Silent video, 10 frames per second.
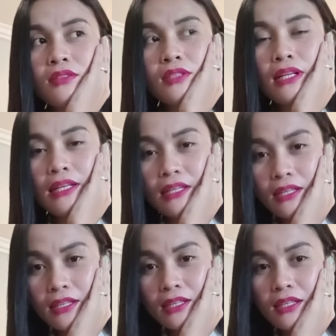
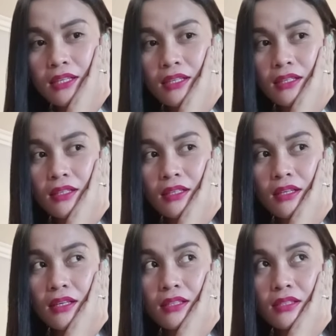clinic
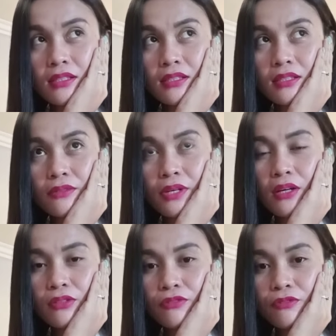at
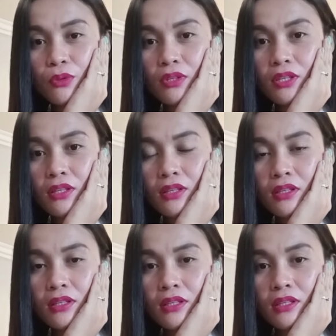around 4
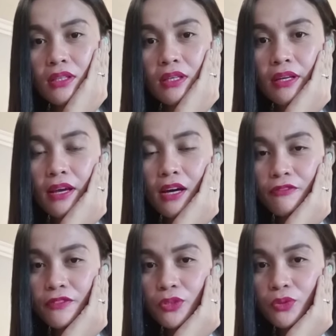in the
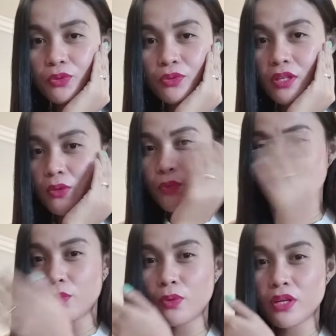afternoon, and
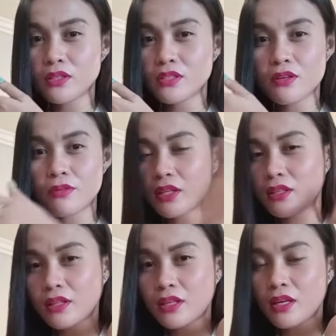we went
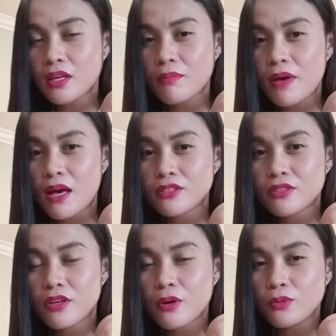directly back to
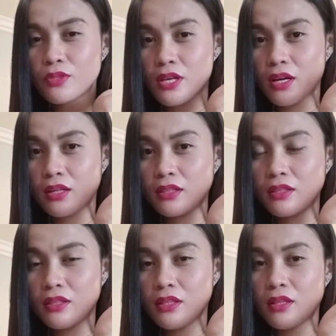the hotel
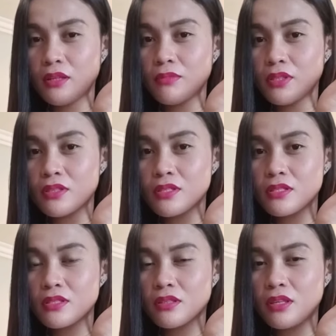
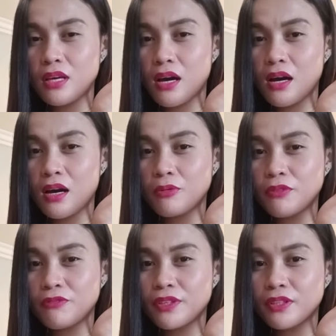because yeah, we
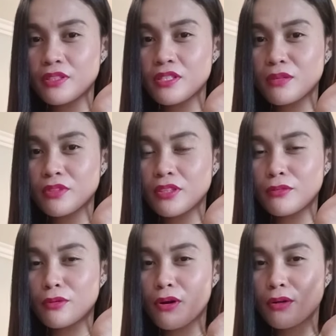felt
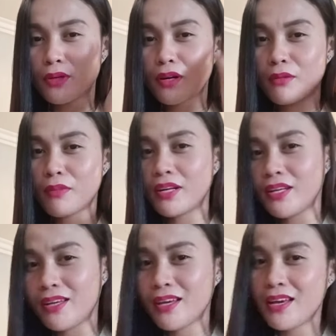something wrong with our
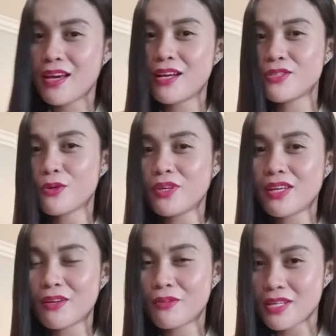body, and so we
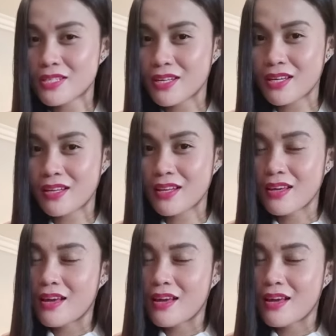get rested.